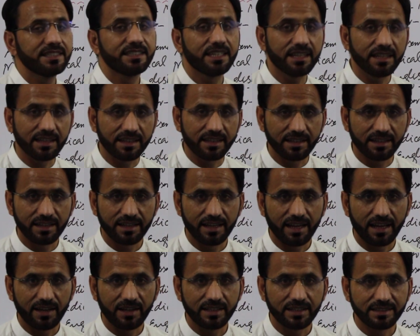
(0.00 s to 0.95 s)
J.
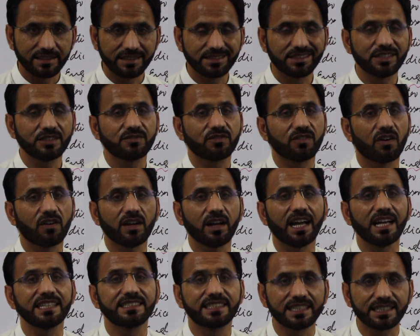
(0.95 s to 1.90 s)
This is
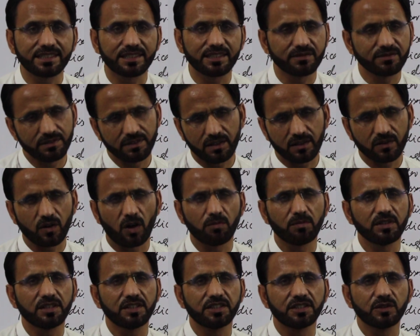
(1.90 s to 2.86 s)
for adjective, a
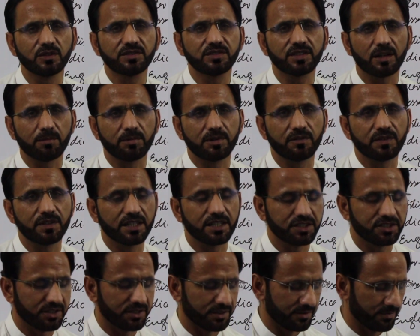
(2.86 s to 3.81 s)
commonly used
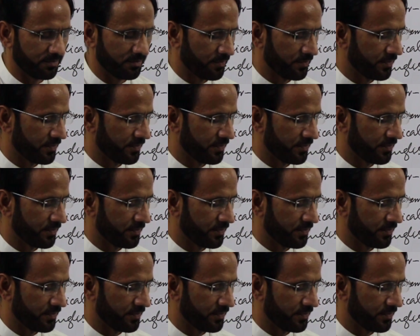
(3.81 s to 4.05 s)
abbreviation.